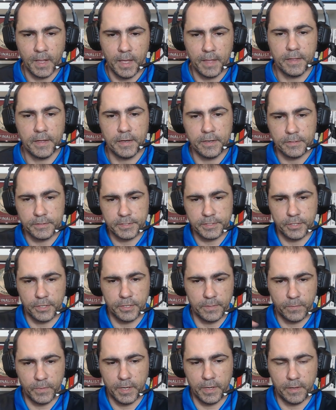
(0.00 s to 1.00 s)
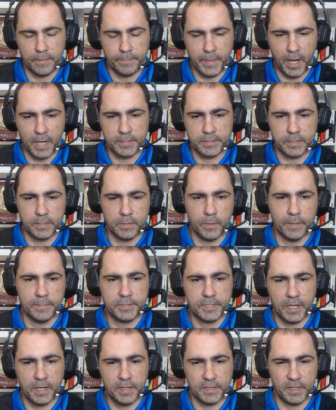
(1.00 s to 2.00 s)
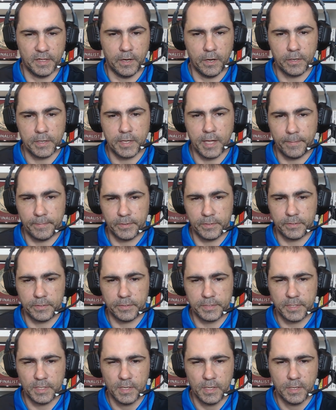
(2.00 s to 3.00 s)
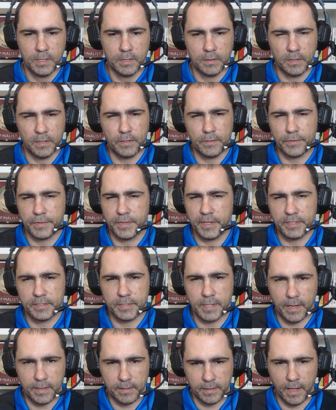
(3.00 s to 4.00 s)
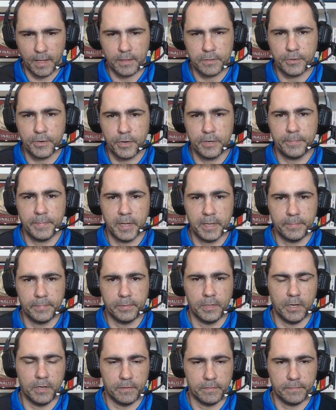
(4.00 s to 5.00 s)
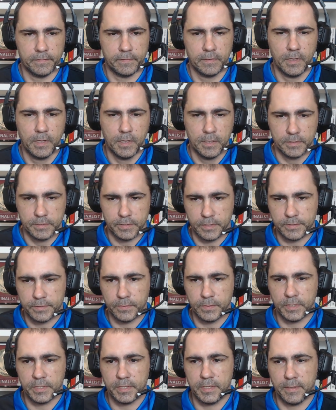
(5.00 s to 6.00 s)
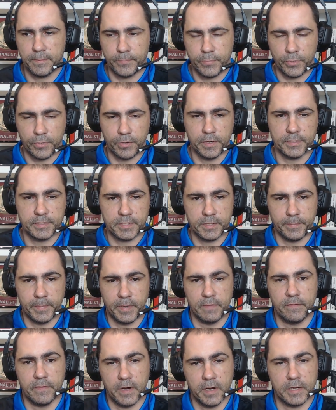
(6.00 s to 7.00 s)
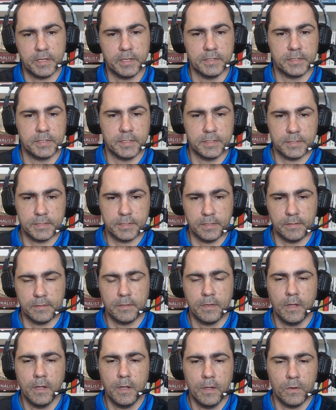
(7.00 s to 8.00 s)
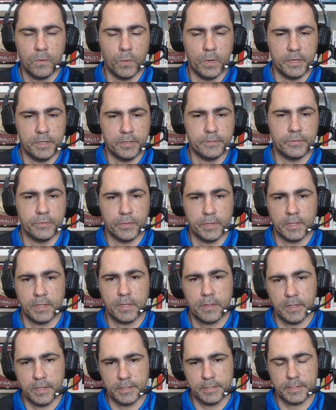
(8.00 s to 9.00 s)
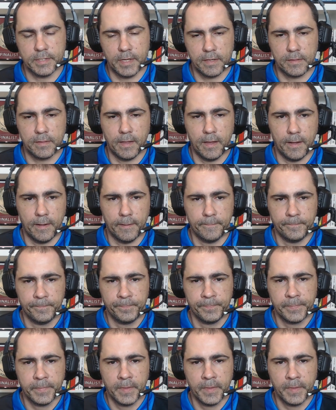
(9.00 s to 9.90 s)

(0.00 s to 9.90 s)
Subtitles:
and then on certain parts of your websites they're not capitals, little things like that throw people off. So it's really important to be very consistent when you're doing things like that.